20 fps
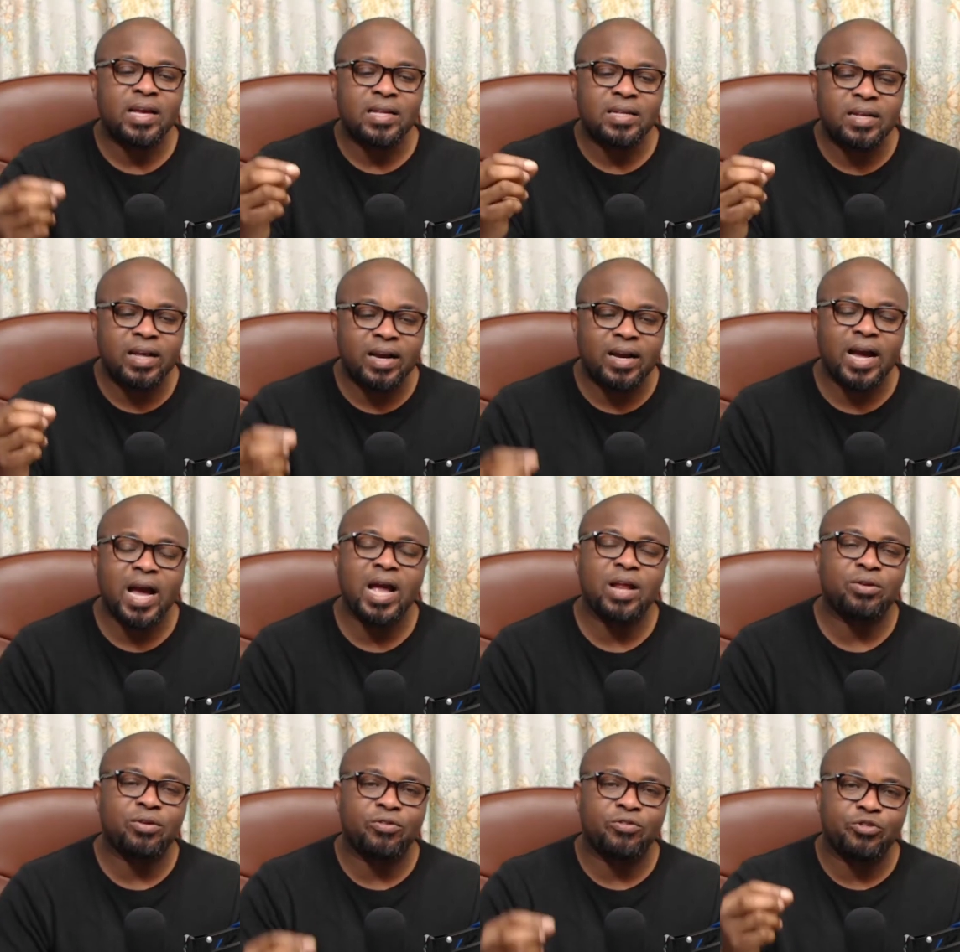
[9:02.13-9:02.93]
the
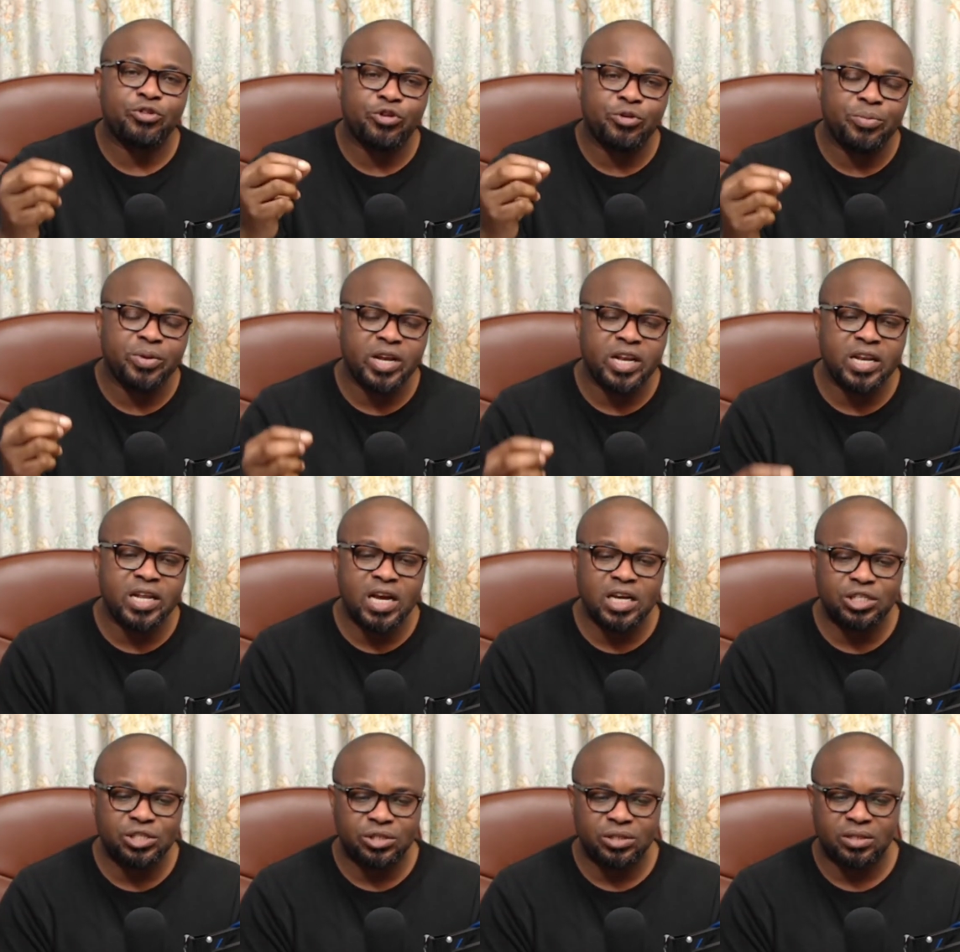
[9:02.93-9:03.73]
kind of
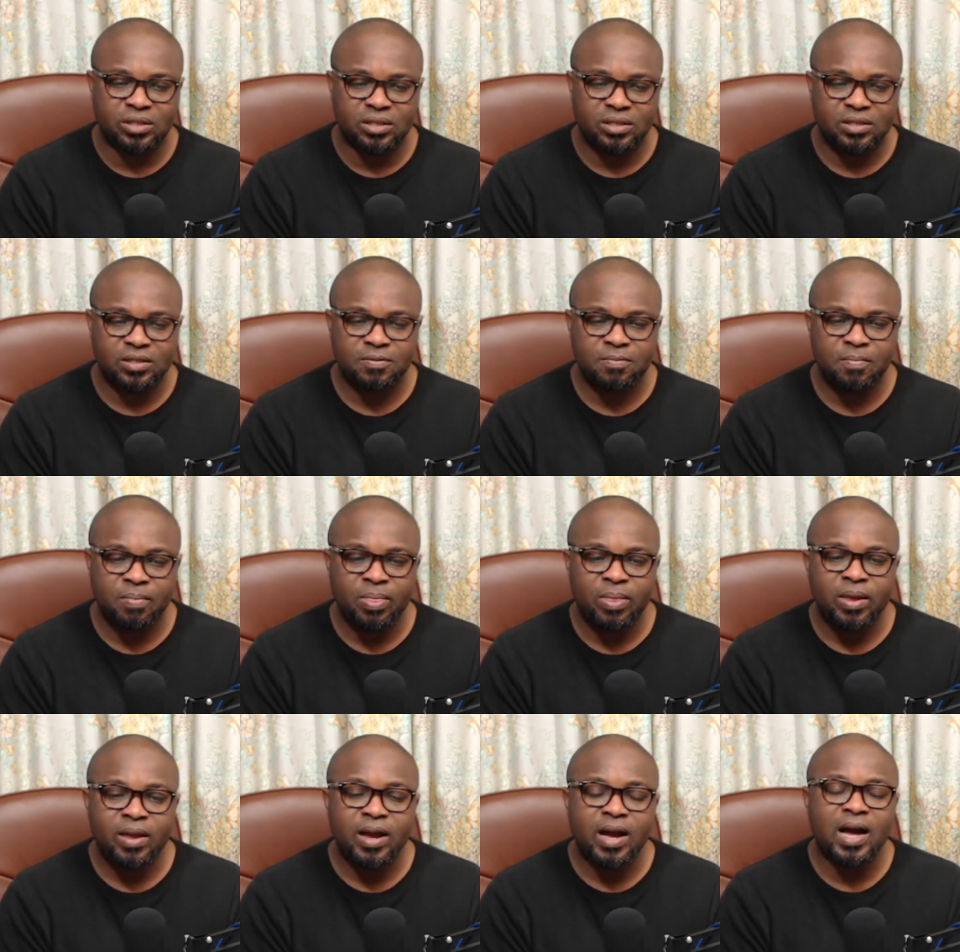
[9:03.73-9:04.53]
humiliation
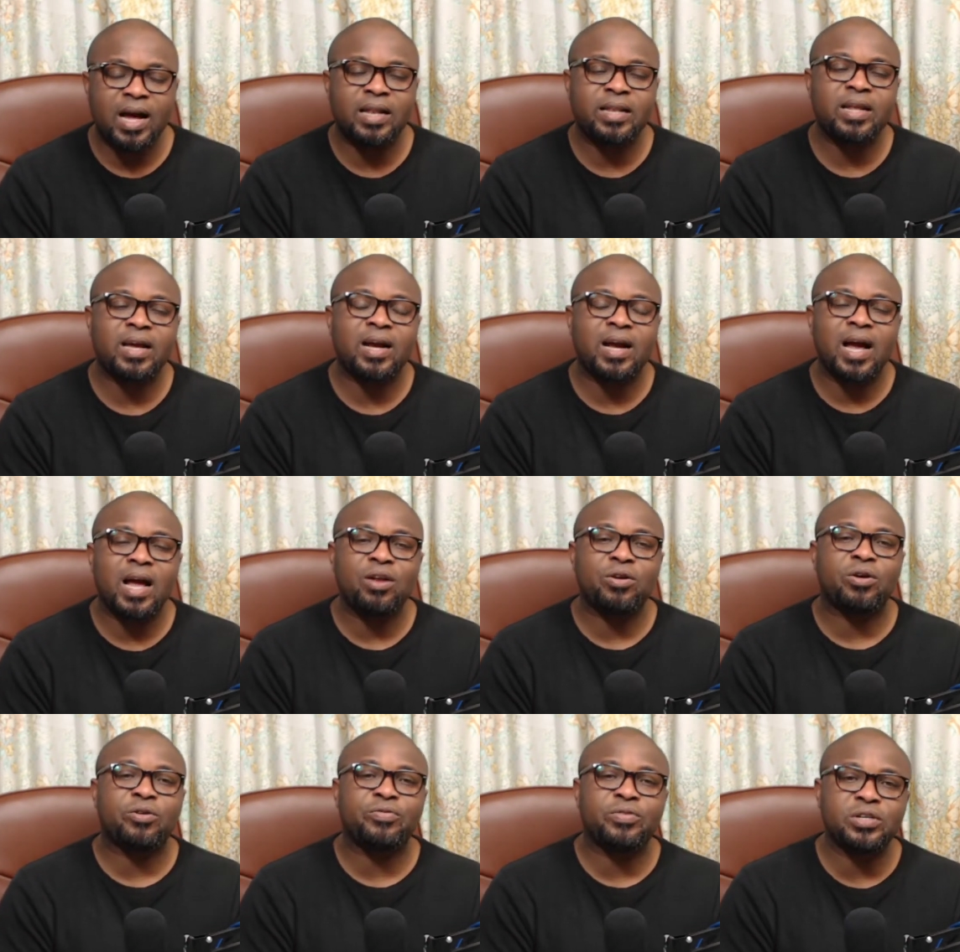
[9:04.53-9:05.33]
and the
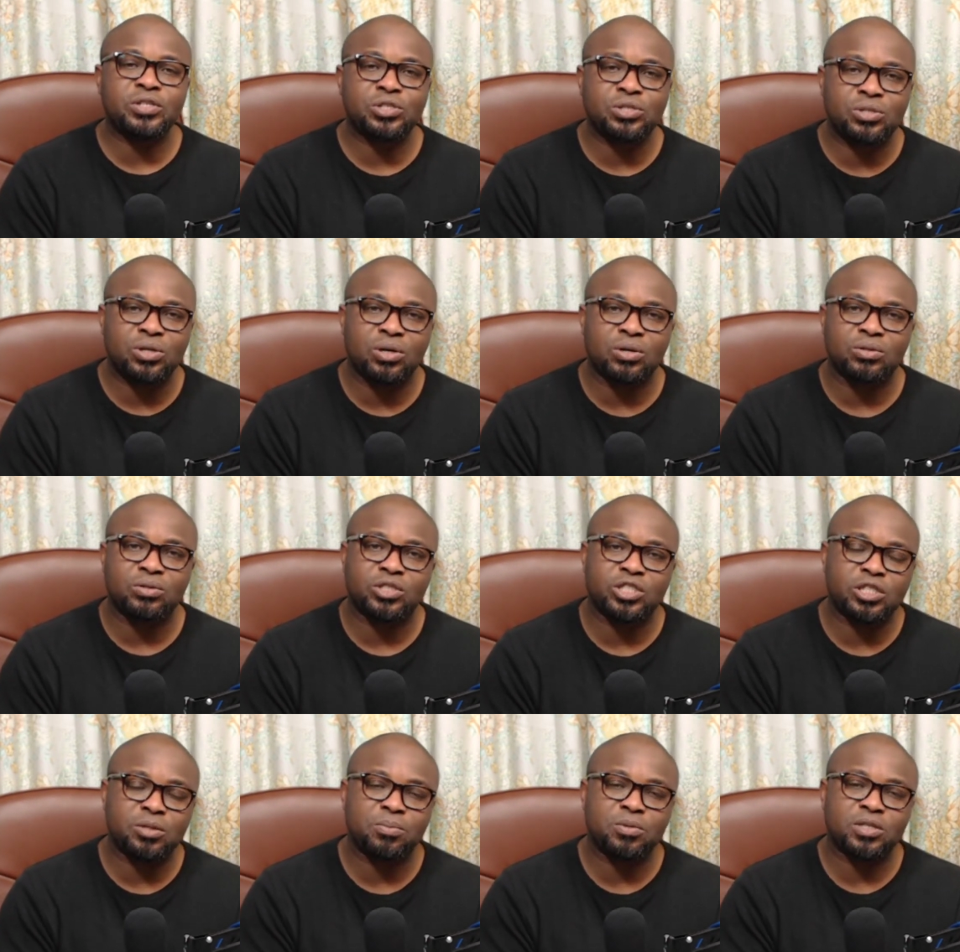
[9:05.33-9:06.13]
kind of insult
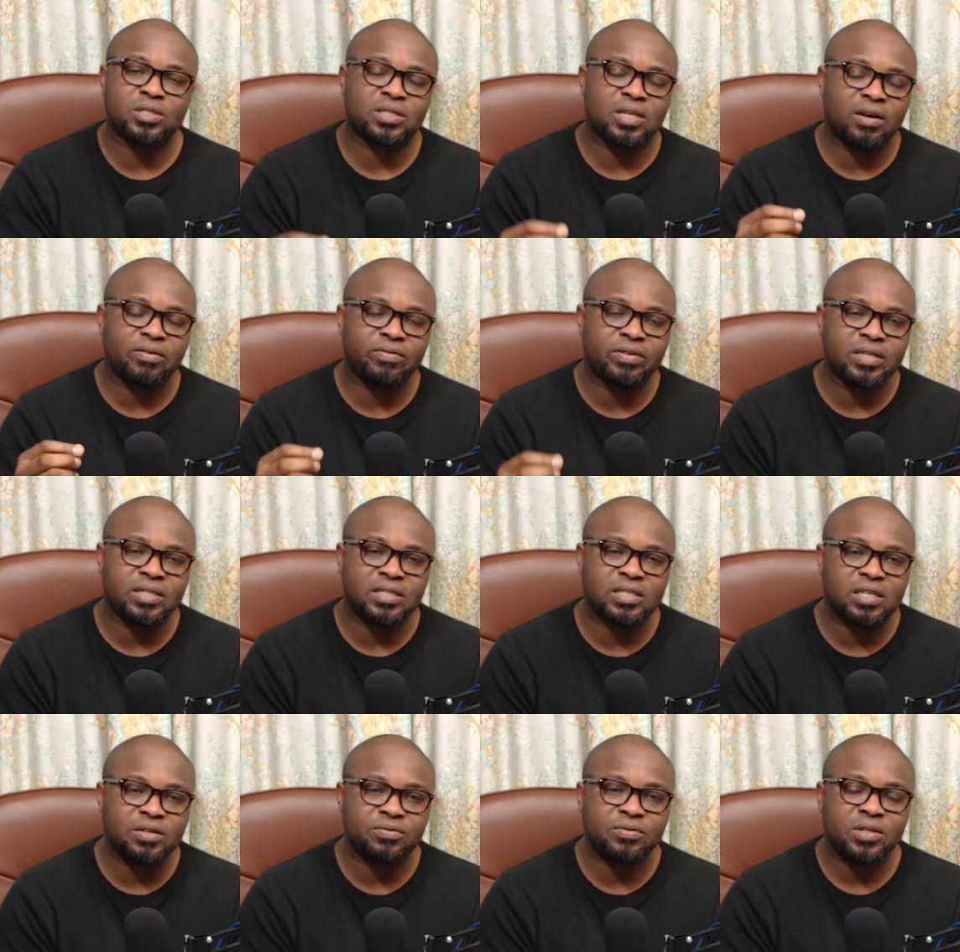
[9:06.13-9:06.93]
she must have
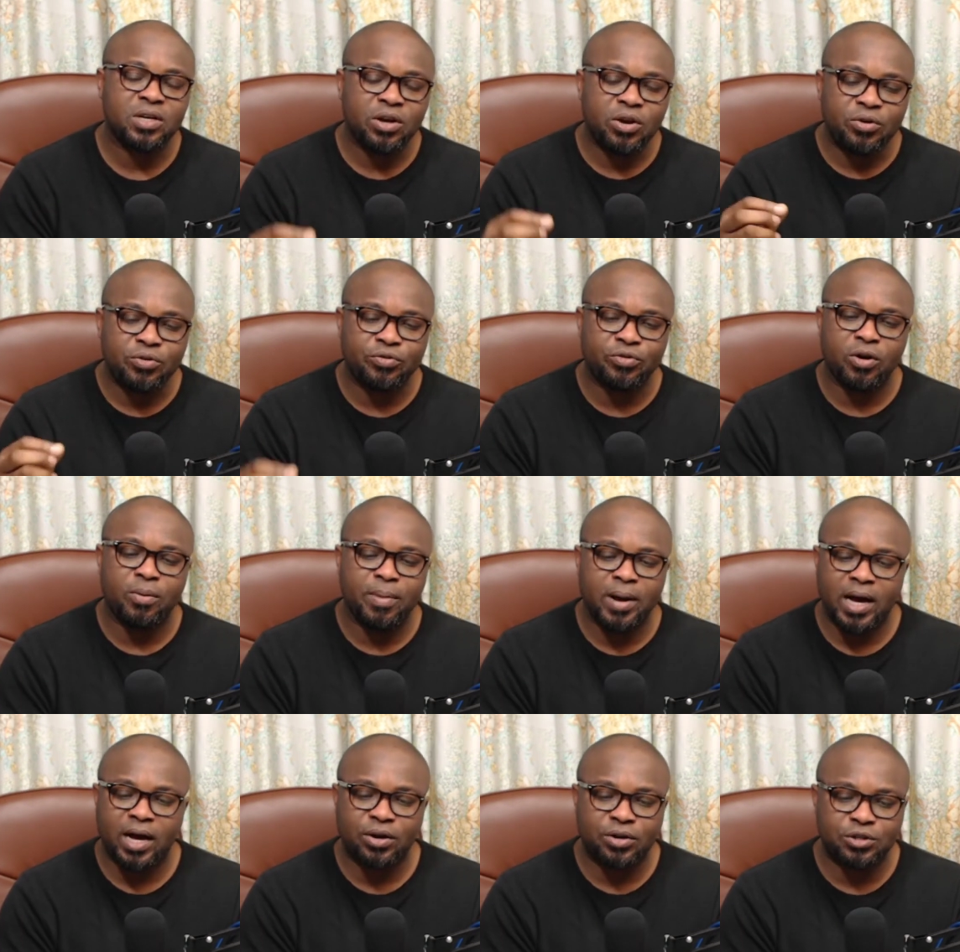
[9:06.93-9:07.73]
received from
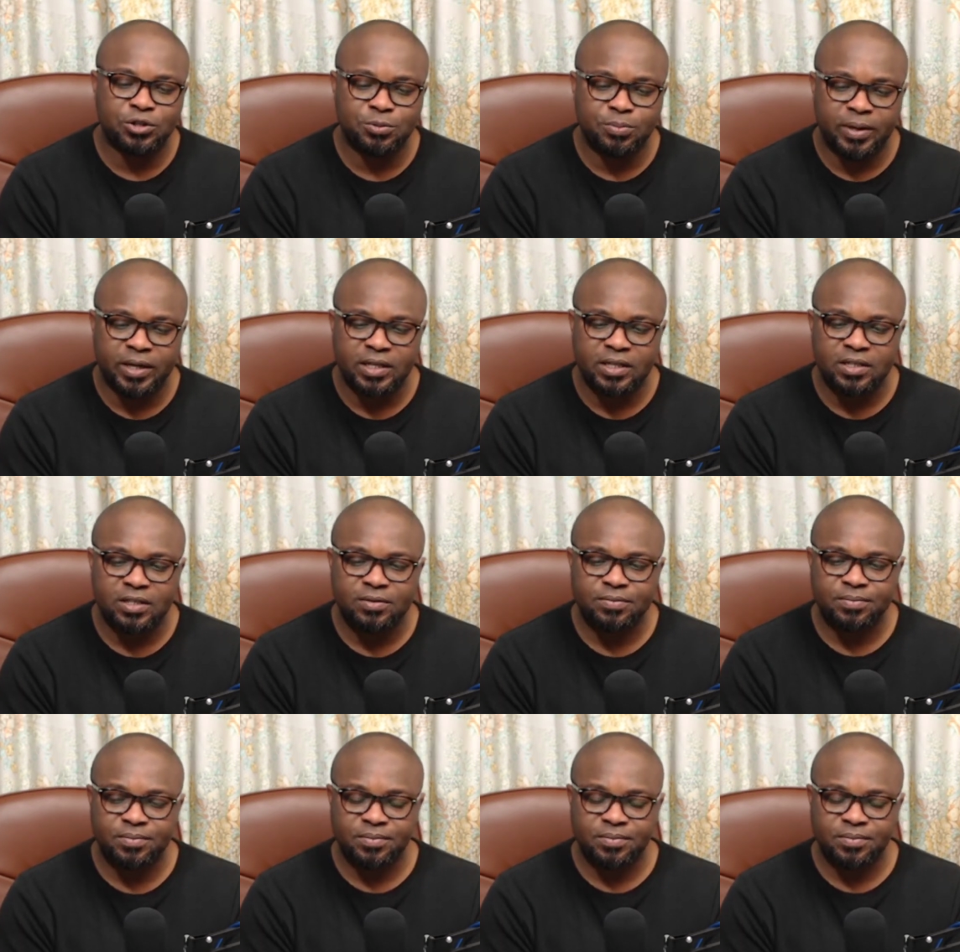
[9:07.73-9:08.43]
her husband.